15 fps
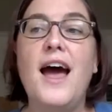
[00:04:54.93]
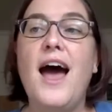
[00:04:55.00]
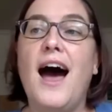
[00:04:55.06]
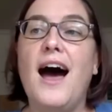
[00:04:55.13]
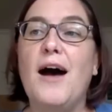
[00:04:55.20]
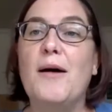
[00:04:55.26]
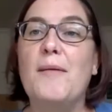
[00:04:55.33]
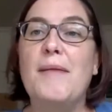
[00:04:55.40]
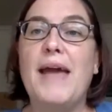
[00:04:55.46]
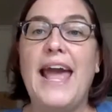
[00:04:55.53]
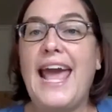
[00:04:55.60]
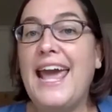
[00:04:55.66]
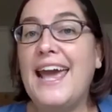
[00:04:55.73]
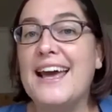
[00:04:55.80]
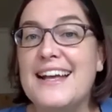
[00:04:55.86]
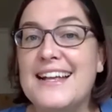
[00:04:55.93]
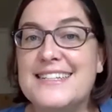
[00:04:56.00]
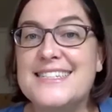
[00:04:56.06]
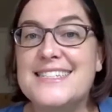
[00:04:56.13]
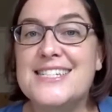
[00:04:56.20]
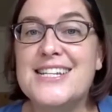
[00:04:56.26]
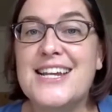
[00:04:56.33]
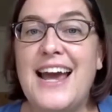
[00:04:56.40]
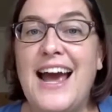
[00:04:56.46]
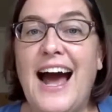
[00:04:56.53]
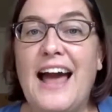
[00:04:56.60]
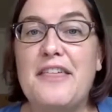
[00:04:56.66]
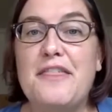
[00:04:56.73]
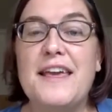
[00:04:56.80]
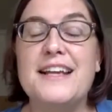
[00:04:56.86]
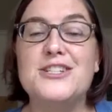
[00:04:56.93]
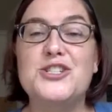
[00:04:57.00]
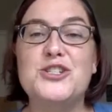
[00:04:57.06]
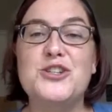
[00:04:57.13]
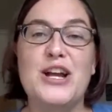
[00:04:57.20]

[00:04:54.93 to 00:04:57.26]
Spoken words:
And I think